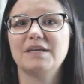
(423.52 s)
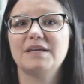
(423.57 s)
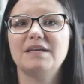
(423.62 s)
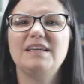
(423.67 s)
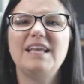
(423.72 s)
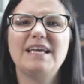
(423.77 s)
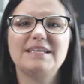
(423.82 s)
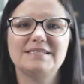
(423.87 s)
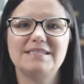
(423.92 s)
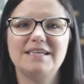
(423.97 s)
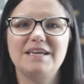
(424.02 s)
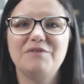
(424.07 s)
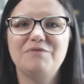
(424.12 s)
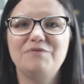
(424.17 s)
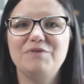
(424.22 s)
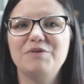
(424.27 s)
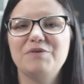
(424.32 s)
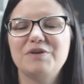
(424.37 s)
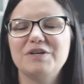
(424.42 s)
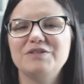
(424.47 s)
Let's see if
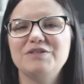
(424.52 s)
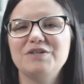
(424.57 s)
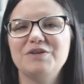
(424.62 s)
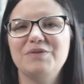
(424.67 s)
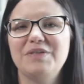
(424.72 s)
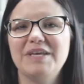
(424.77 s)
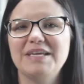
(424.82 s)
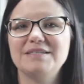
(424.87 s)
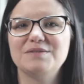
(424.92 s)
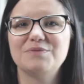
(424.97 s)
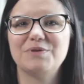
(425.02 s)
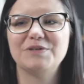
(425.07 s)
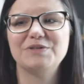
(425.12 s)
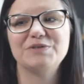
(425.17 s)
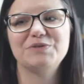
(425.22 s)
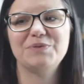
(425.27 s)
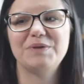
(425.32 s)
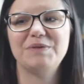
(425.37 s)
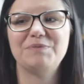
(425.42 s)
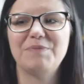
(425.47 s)
you can do these
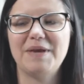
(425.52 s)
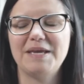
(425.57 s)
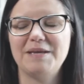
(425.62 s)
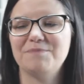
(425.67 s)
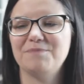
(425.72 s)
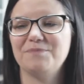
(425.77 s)
ones with me.